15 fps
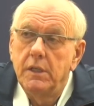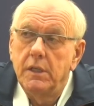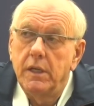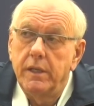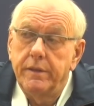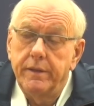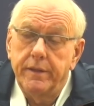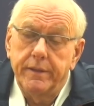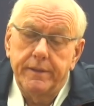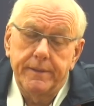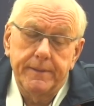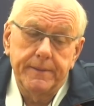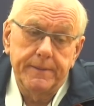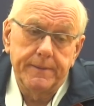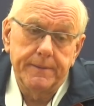I
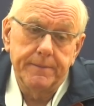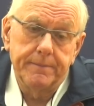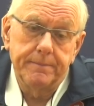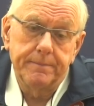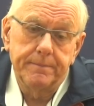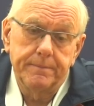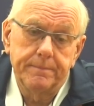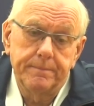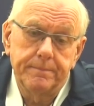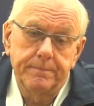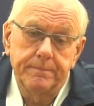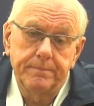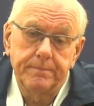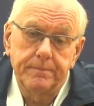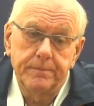think
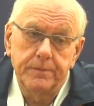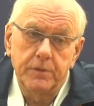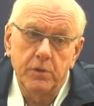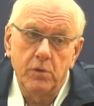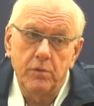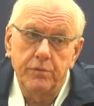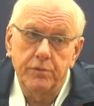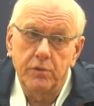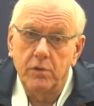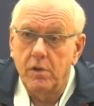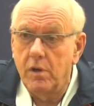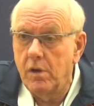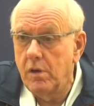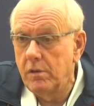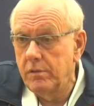the
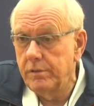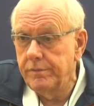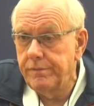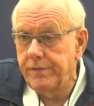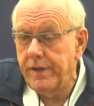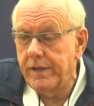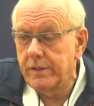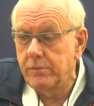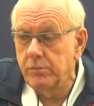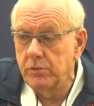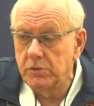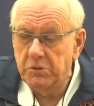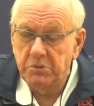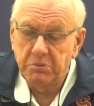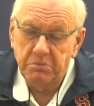overall effect
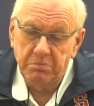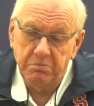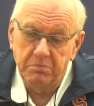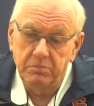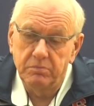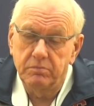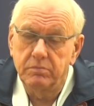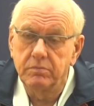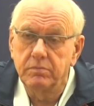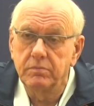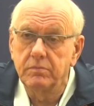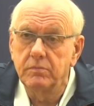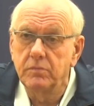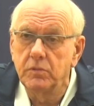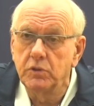was
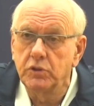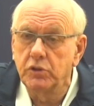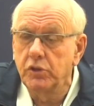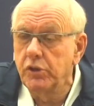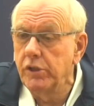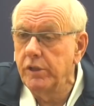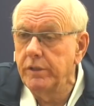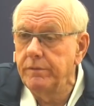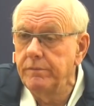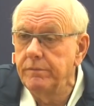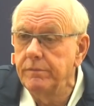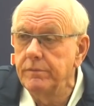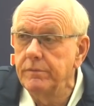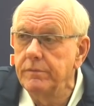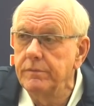good
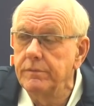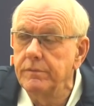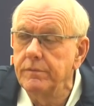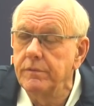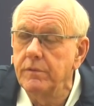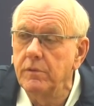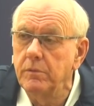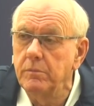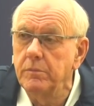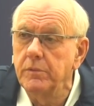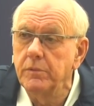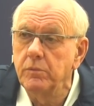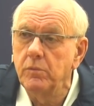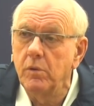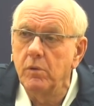
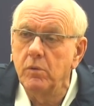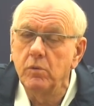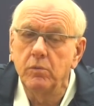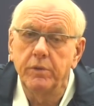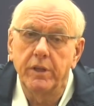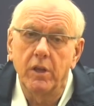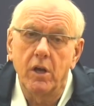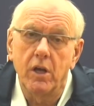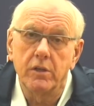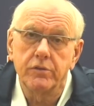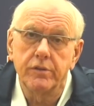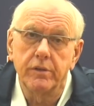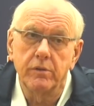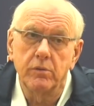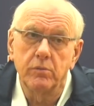from who we
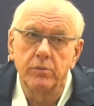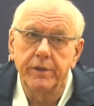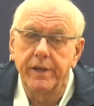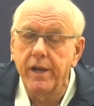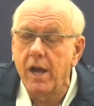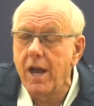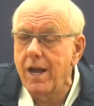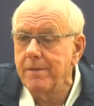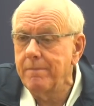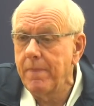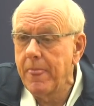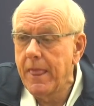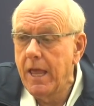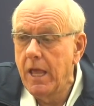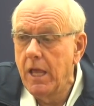lost and who we got.
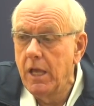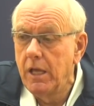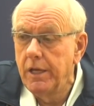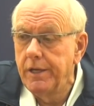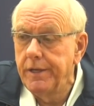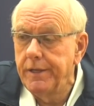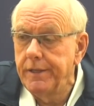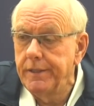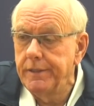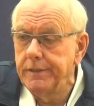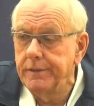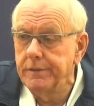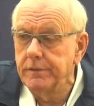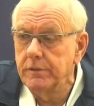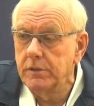
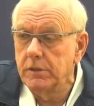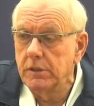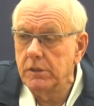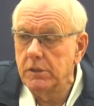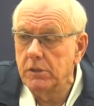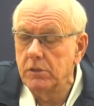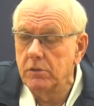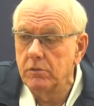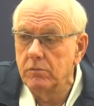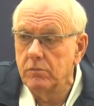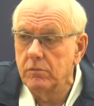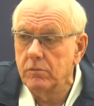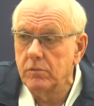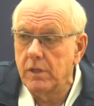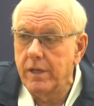And
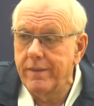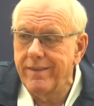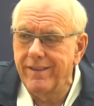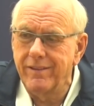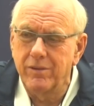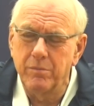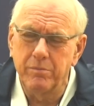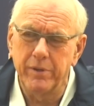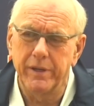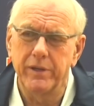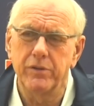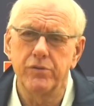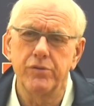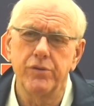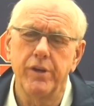I think the
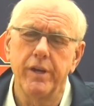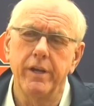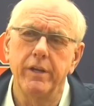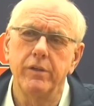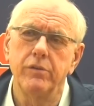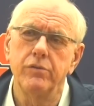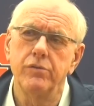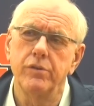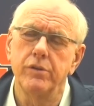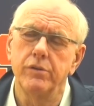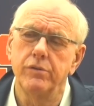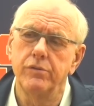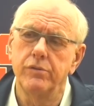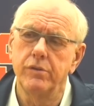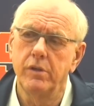biggest change
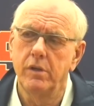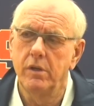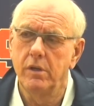is